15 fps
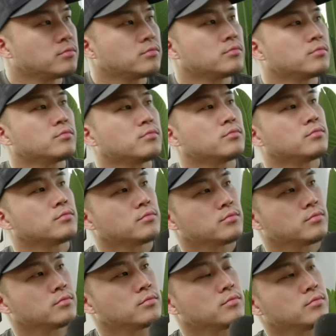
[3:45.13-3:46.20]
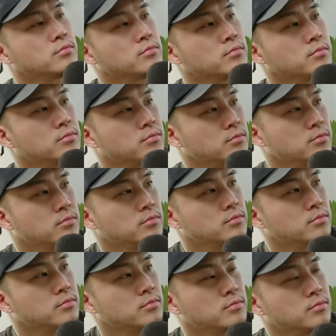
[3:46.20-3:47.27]

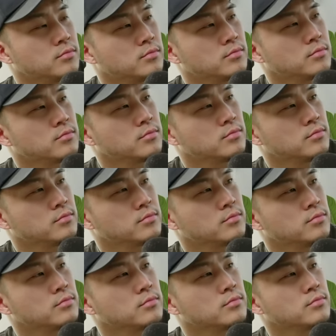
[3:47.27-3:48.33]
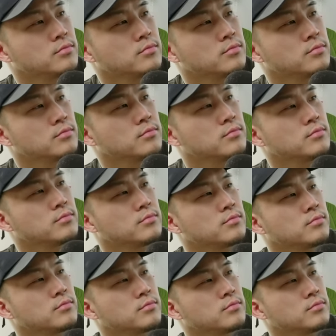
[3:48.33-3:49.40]

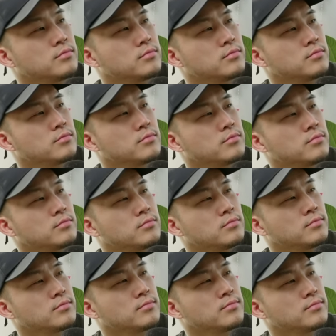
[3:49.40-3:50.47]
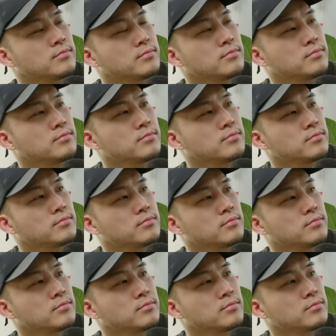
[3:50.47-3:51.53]

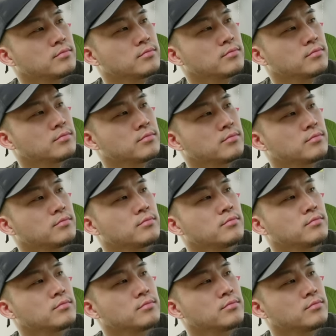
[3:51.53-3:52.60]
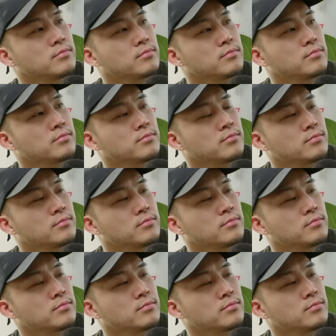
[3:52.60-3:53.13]
The person shown says nothing.